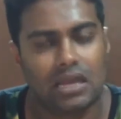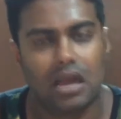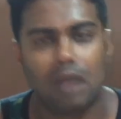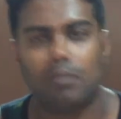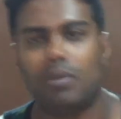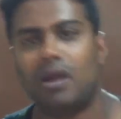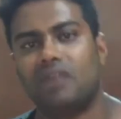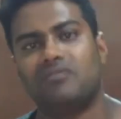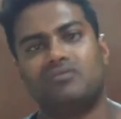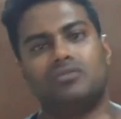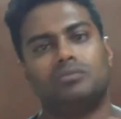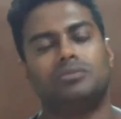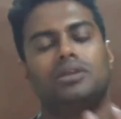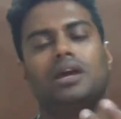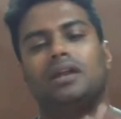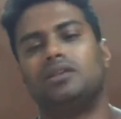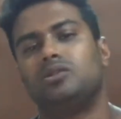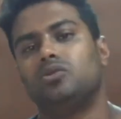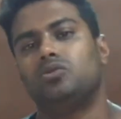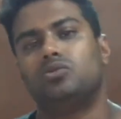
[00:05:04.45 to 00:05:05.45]
Apart from
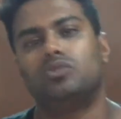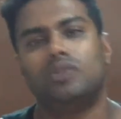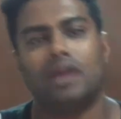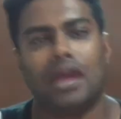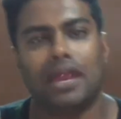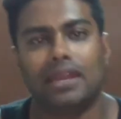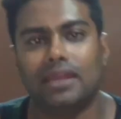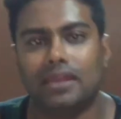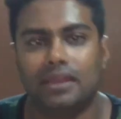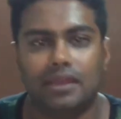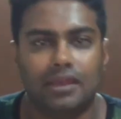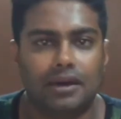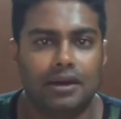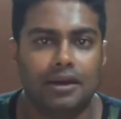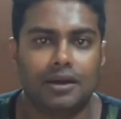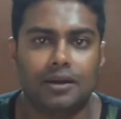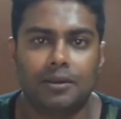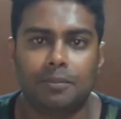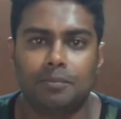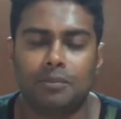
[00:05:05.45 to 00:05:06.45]
that, you could add in
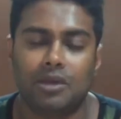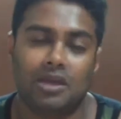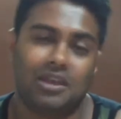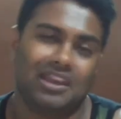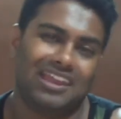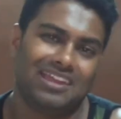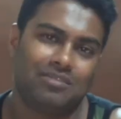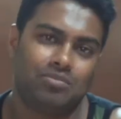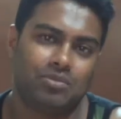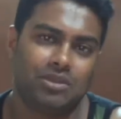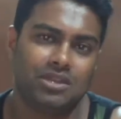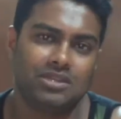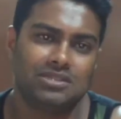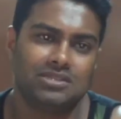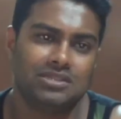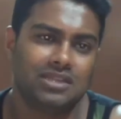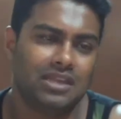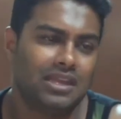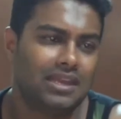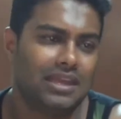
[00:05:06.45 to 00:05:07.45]
a leg
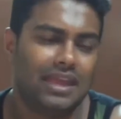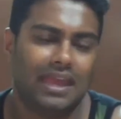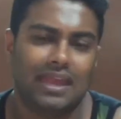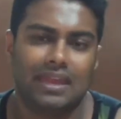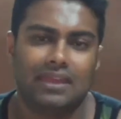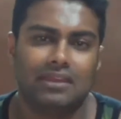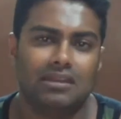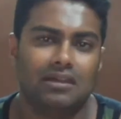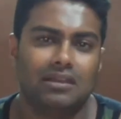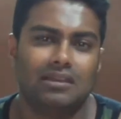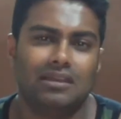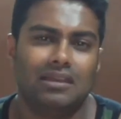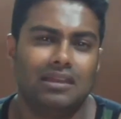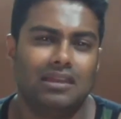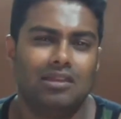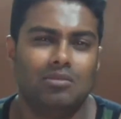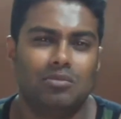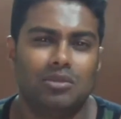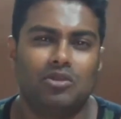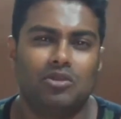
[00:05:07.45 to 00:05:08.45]
press and a
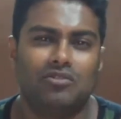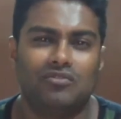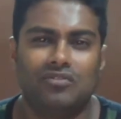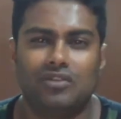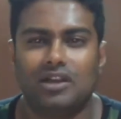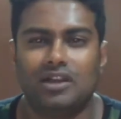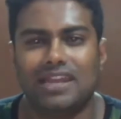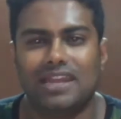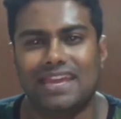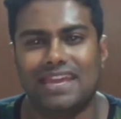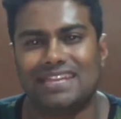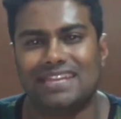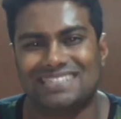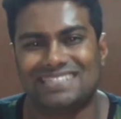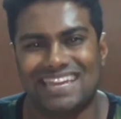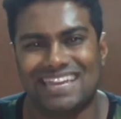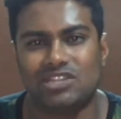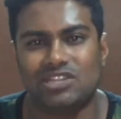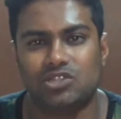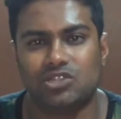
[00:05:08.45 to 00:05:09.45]
little bit of leg
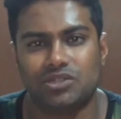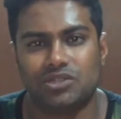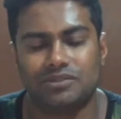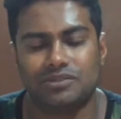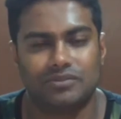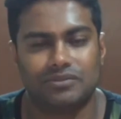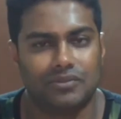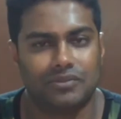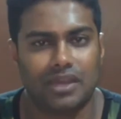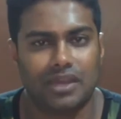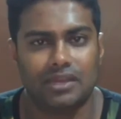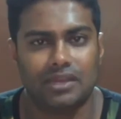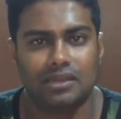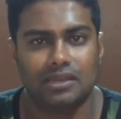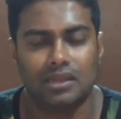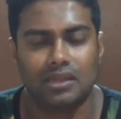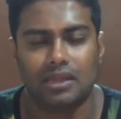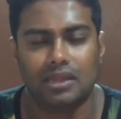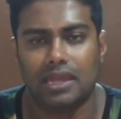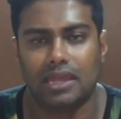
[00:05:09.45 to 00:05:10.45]
extension, right?
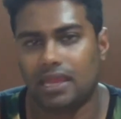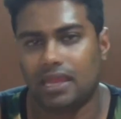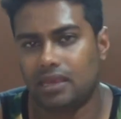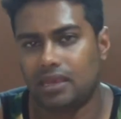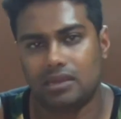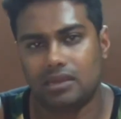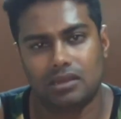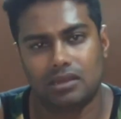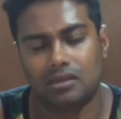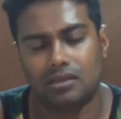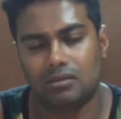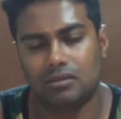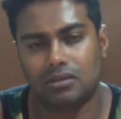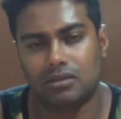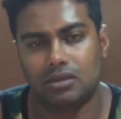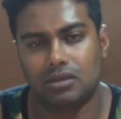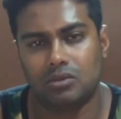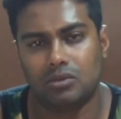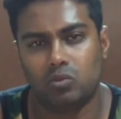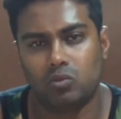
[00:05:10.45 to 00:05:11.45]
And
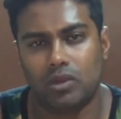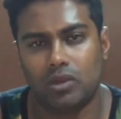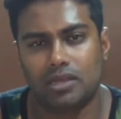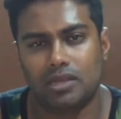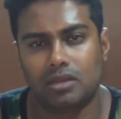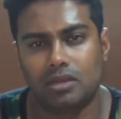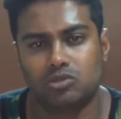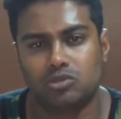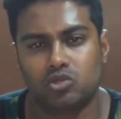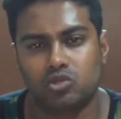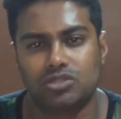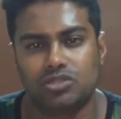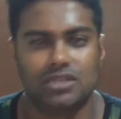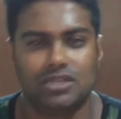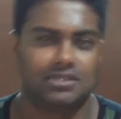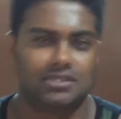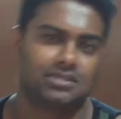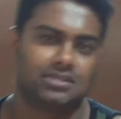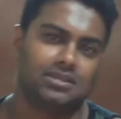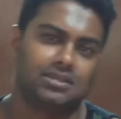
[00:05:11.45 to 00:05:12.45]
when it comes to
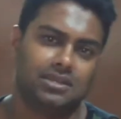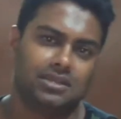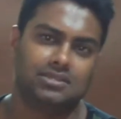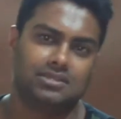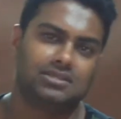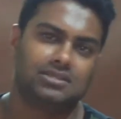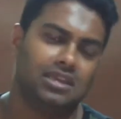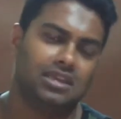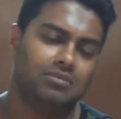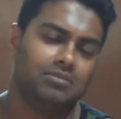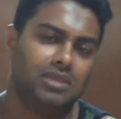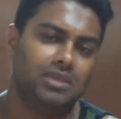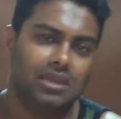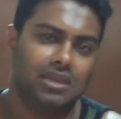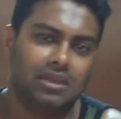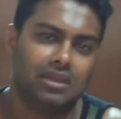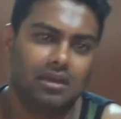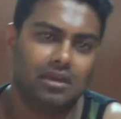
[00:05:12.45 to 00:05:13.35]
chest, it's the same thing.